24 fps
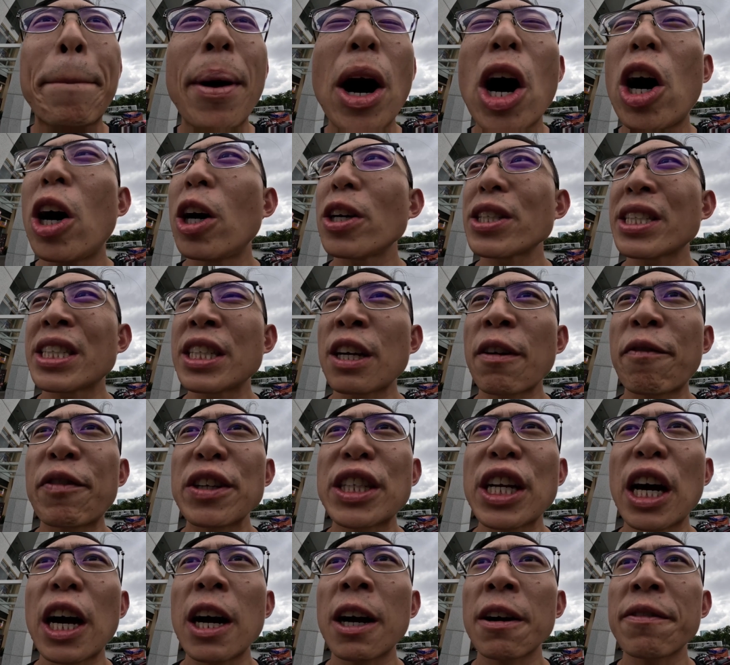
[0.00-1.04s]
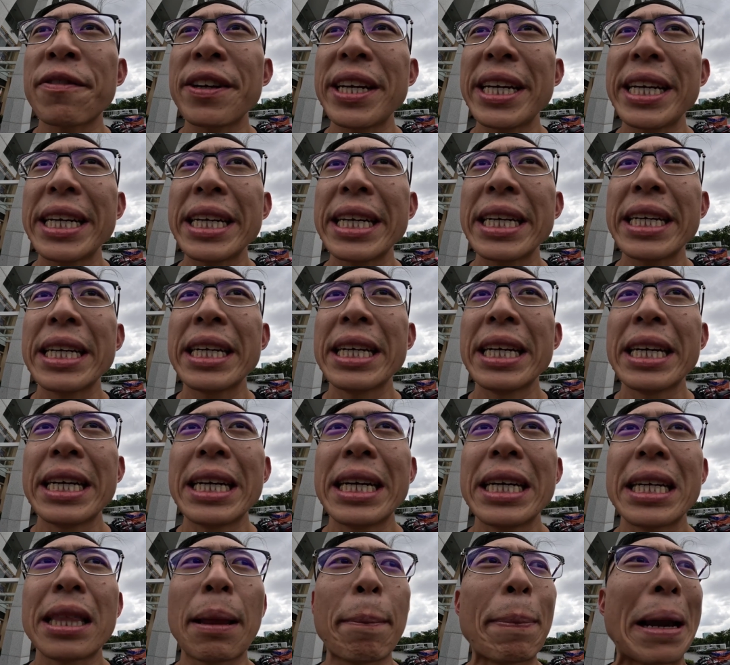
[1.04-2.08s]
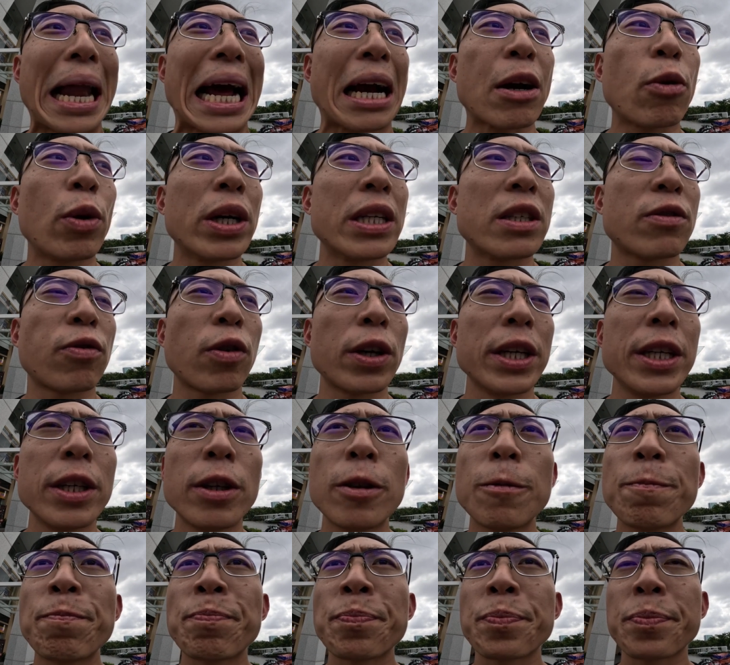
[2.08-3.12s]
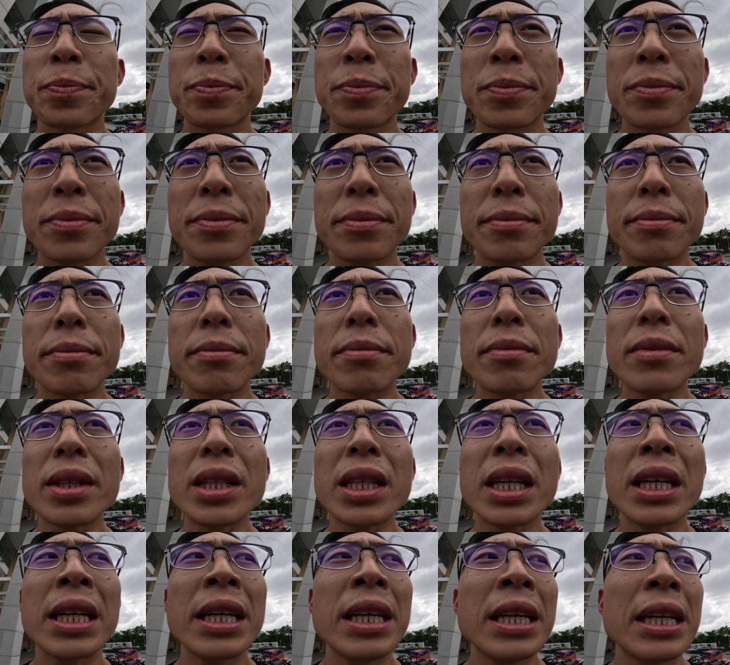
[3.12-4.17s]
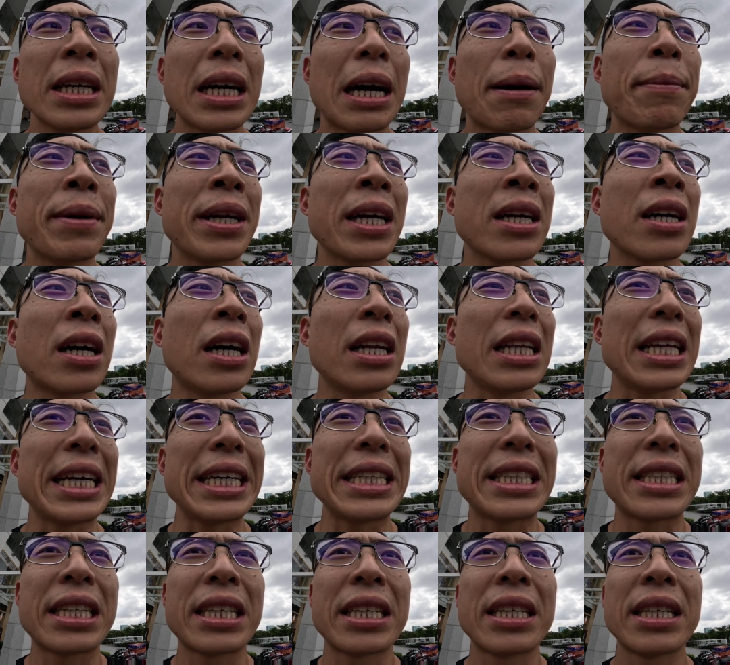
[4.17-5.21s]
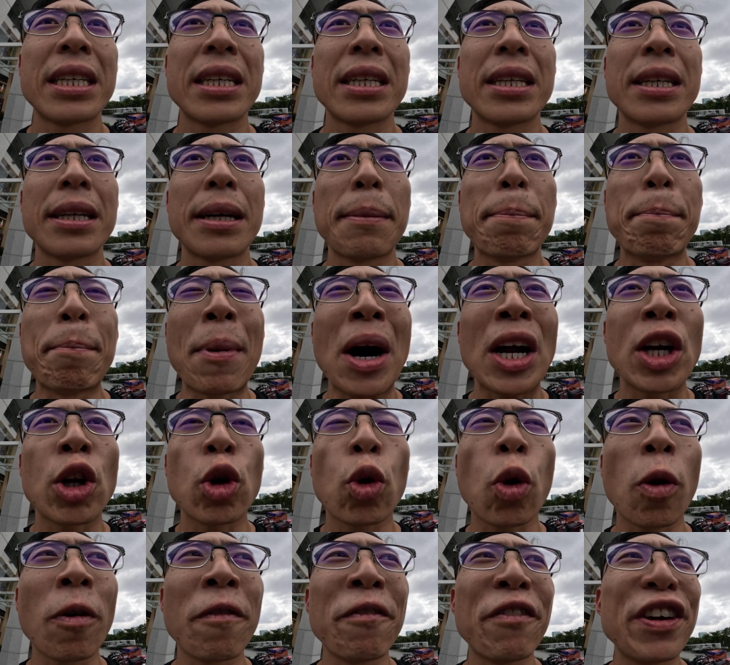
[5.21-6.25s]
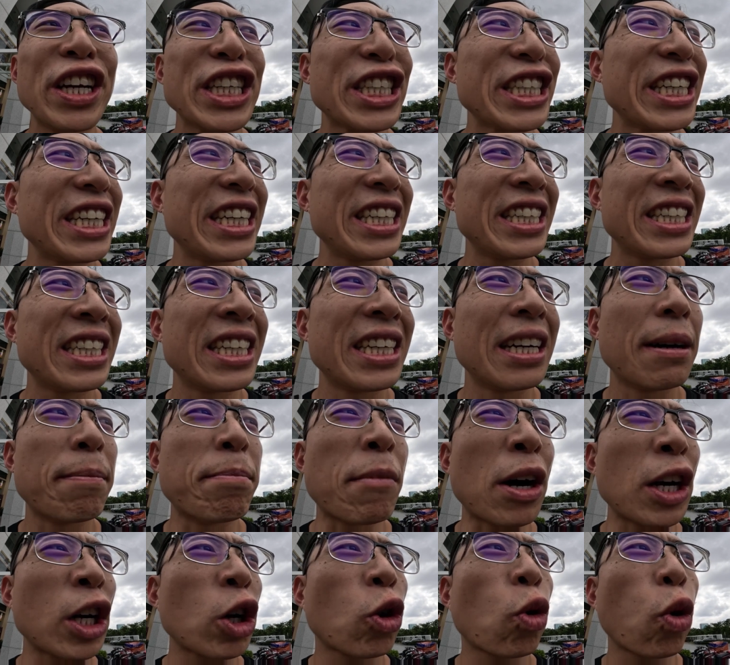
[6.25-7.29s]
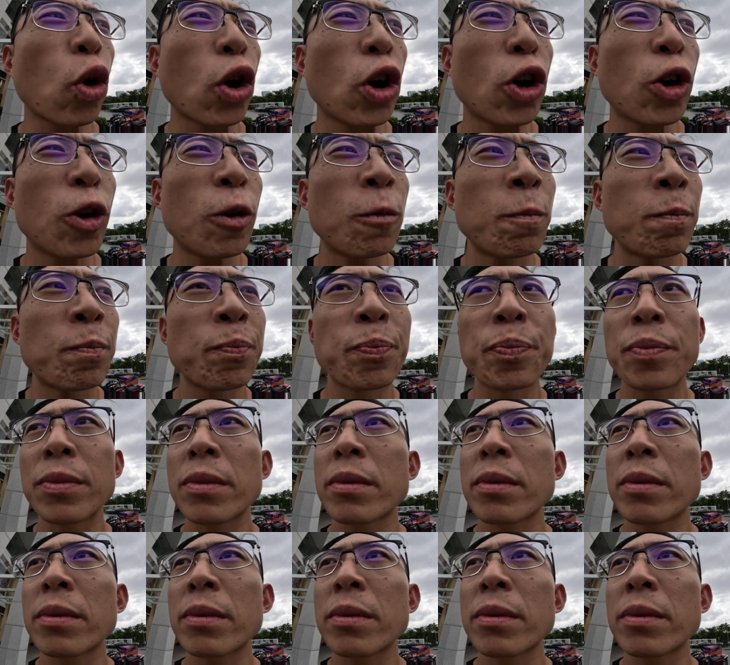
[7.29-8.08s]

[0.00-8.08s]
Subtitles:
balls in your photography, the black one is for you. I'm gonna call it monochrome vision, monochrome.